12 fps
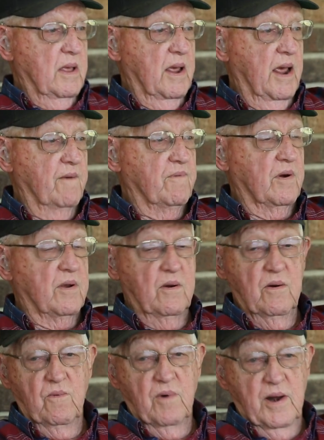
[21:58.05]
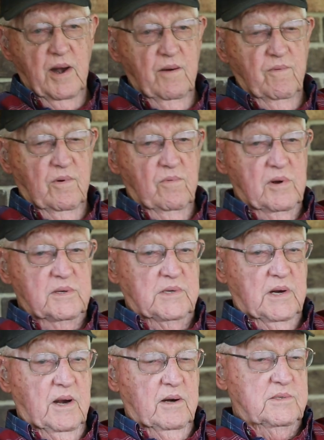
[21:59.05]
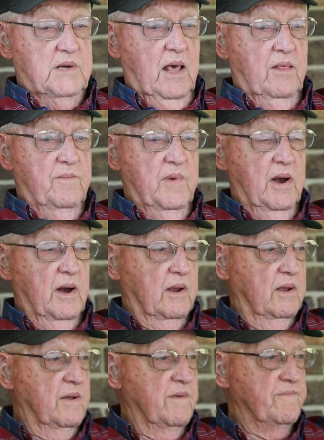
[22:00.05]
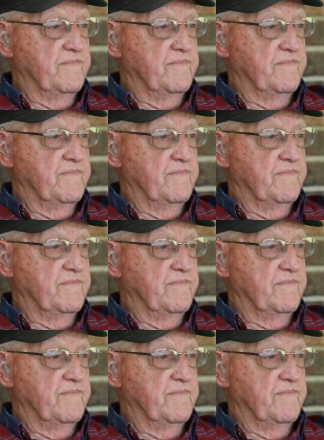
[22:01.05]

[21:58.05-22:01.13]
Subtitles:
Africa or whatever was there, South America.